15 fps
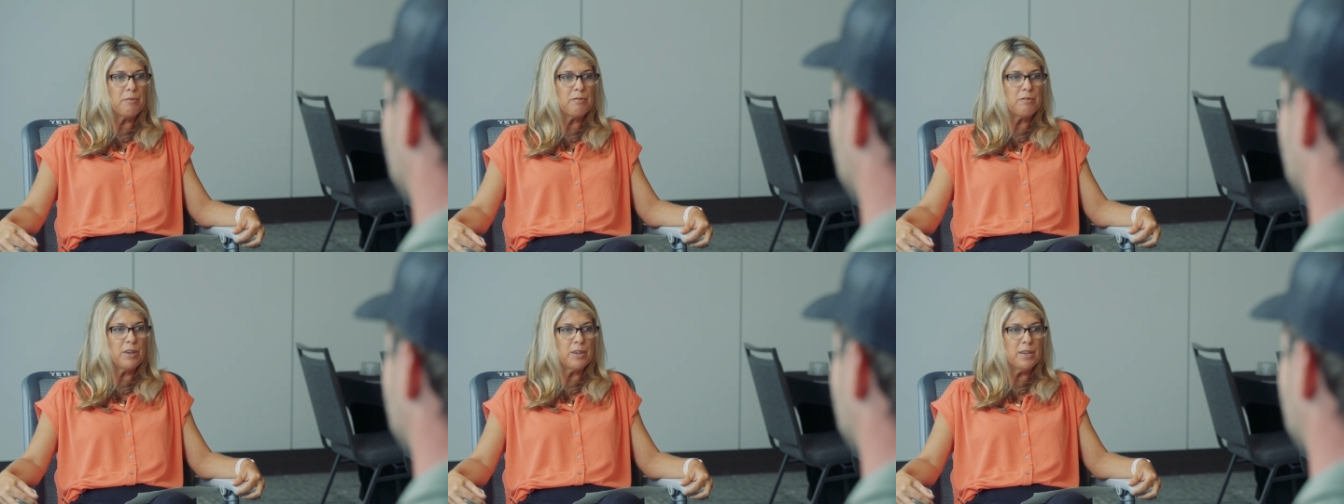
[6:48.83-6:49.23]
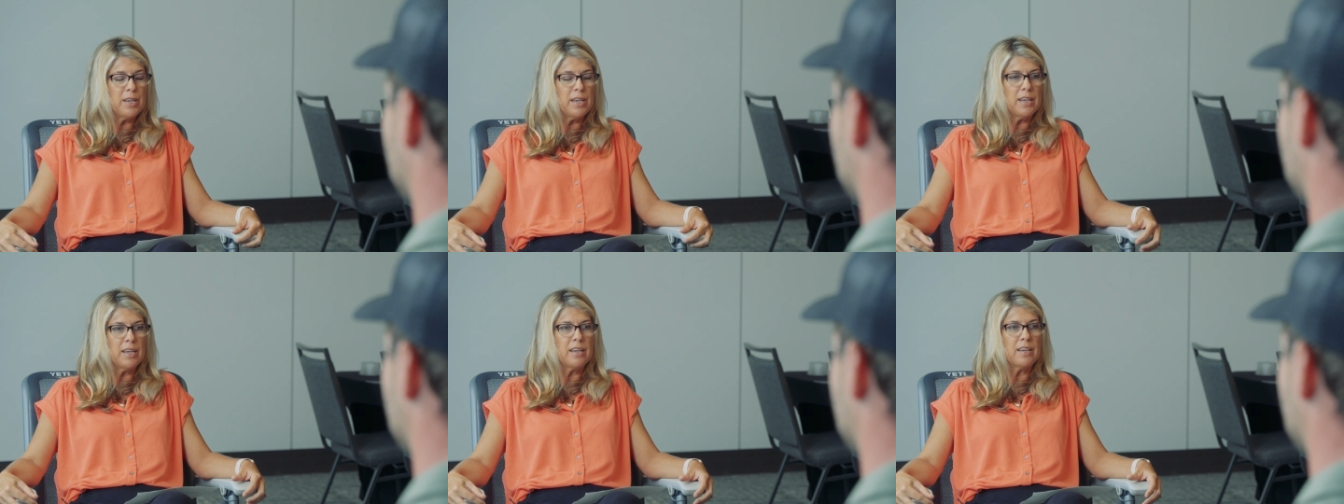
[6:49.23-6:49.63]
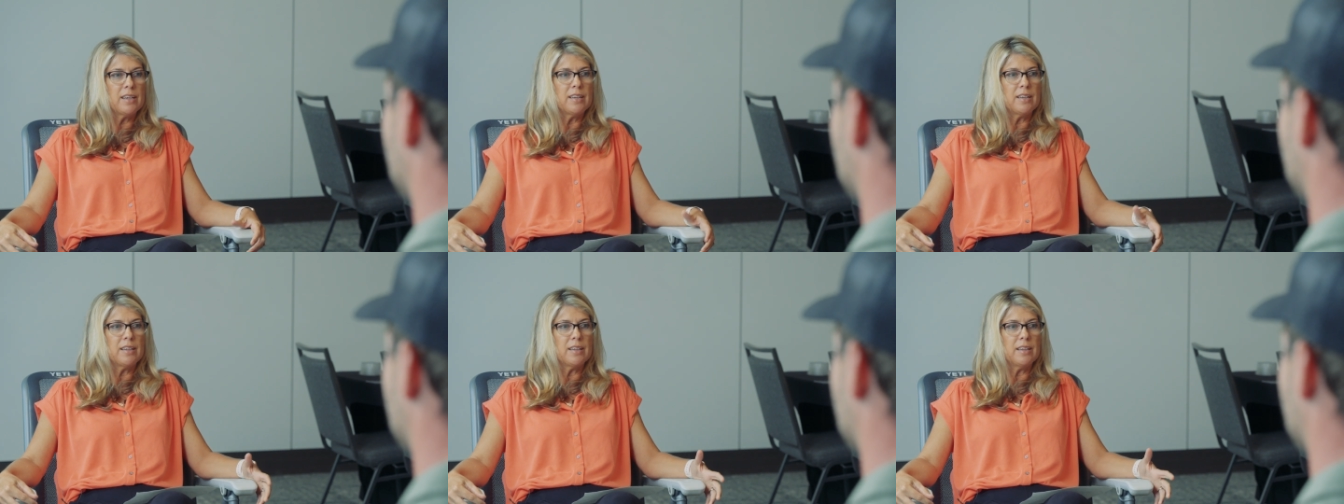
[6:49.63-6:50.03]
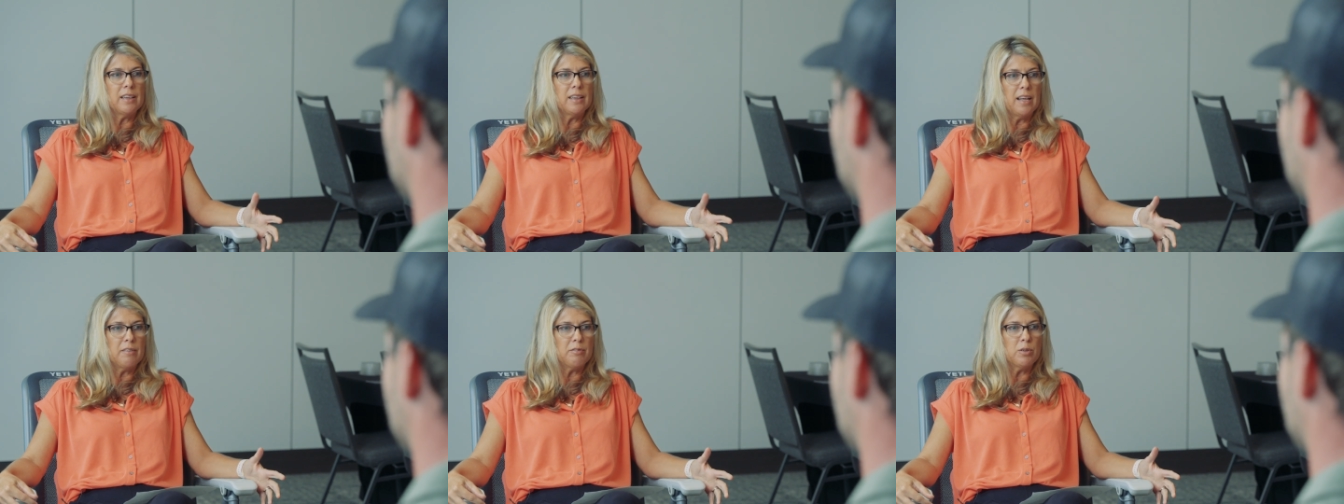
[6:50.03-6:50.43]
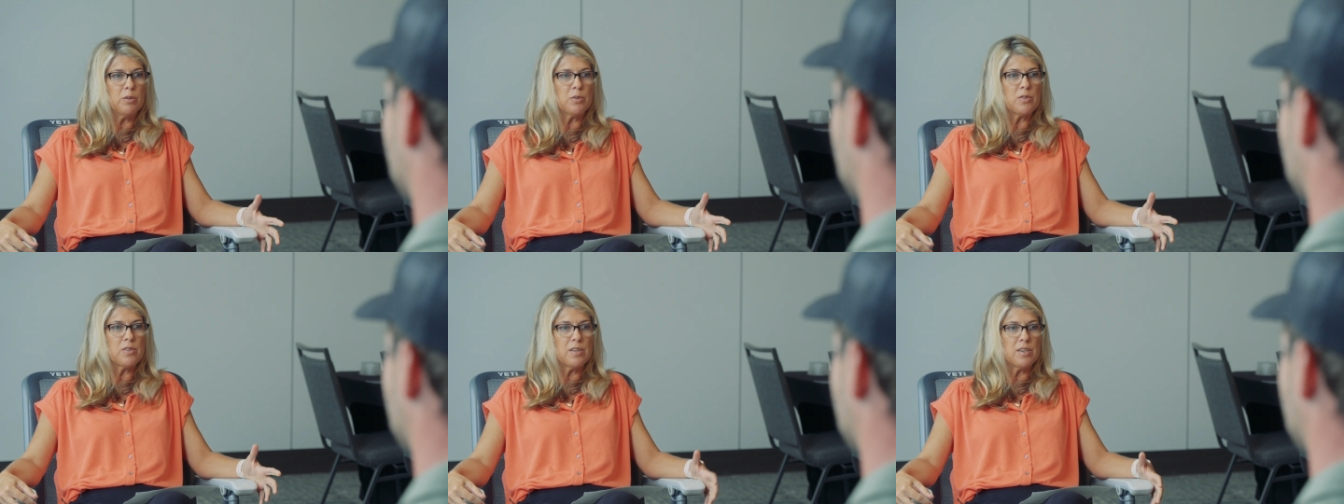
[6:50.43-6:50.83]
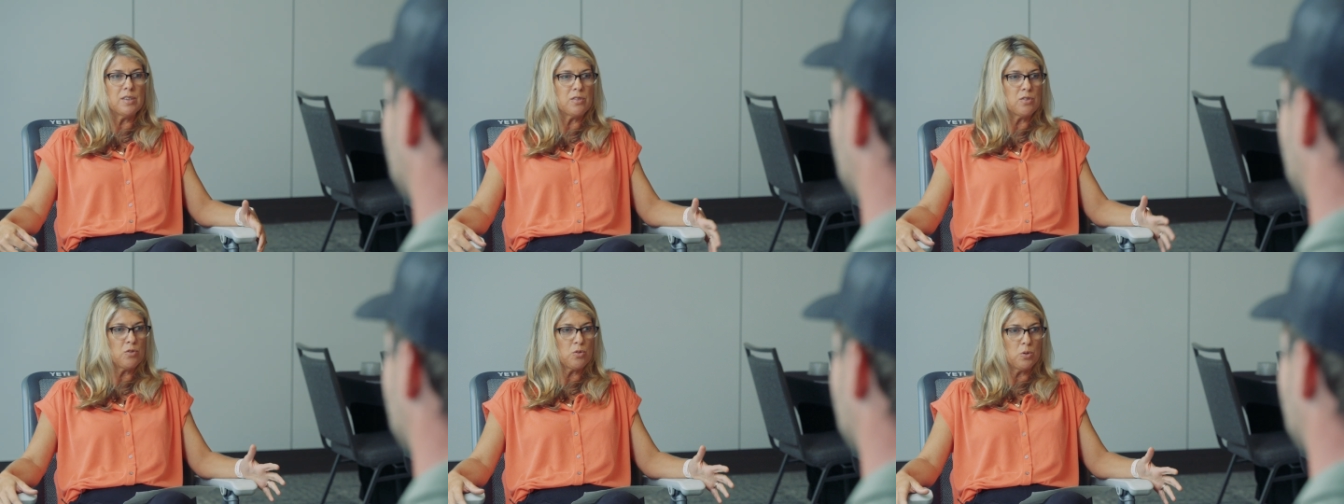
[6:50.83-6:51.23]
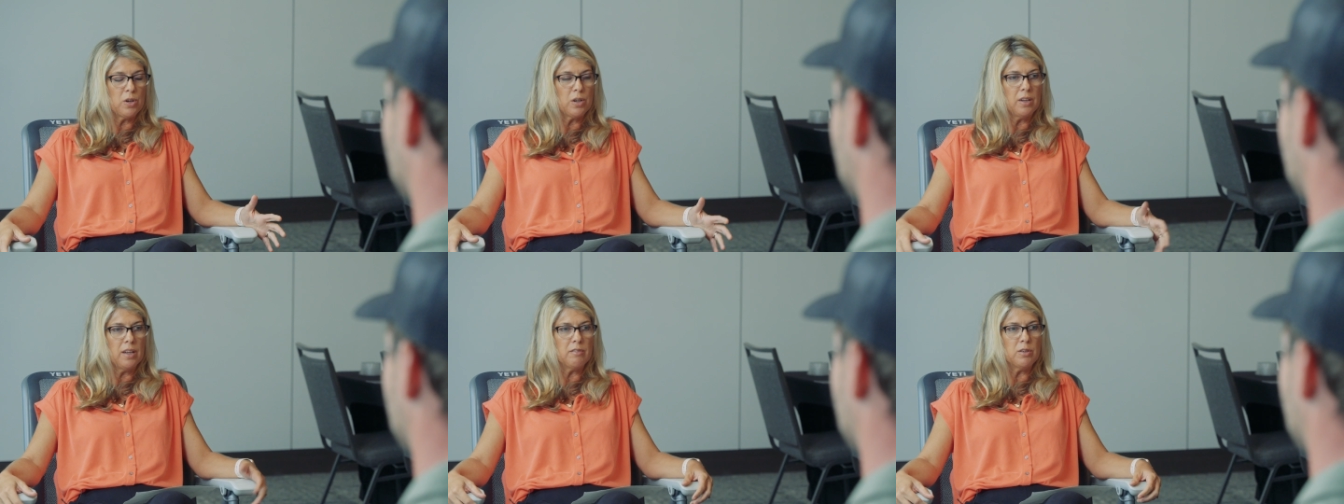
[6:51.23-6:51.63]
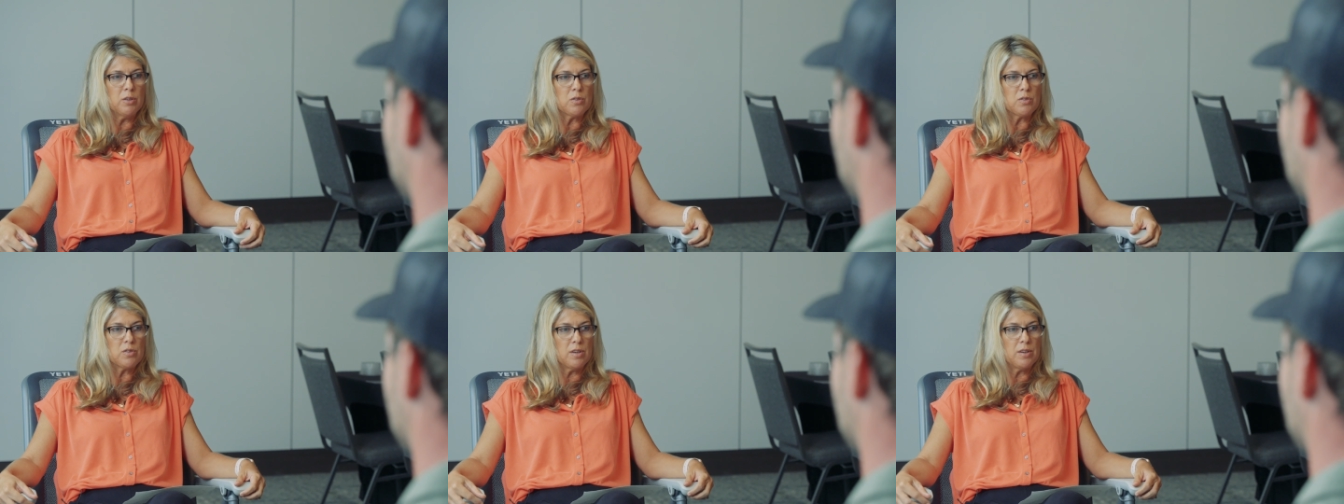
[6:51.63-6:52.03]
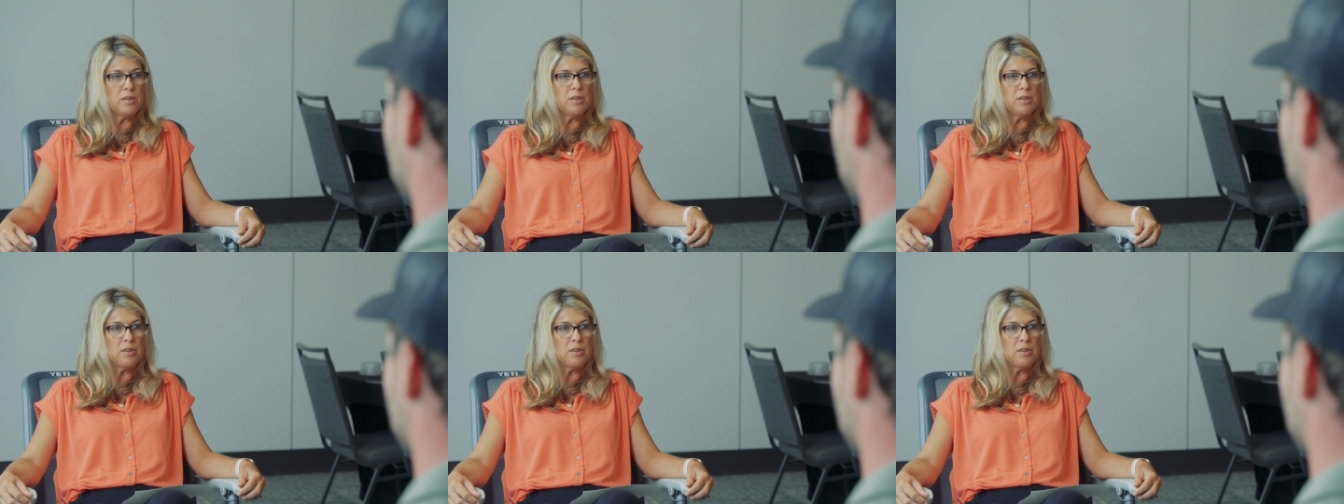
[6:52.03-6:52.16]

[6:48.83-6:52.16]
funding levels, historic levels,